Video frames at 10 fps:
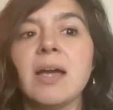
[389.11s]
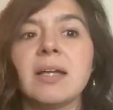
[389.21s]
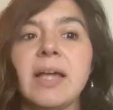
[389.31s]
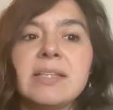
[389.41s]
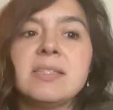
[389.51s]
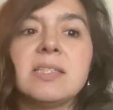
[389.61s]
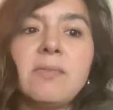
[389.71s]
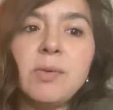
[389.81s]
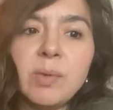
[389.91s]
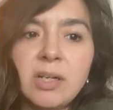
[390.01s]
Class, does
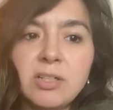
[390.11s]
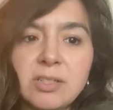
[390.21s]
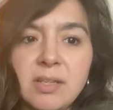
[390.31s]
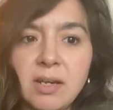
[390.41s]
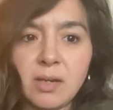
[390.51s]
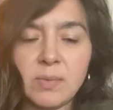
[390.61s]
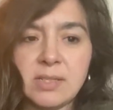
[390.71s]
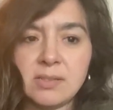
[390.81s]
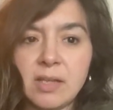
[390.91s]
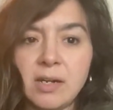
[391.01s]
everyone understand how we
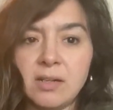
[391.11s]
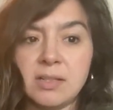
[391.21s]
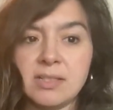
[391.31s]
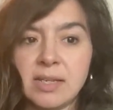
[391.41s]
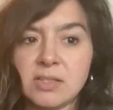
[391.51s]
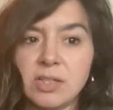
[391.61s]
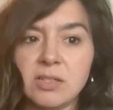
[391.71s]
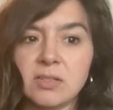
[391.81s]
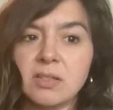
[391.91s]
decided on these answers?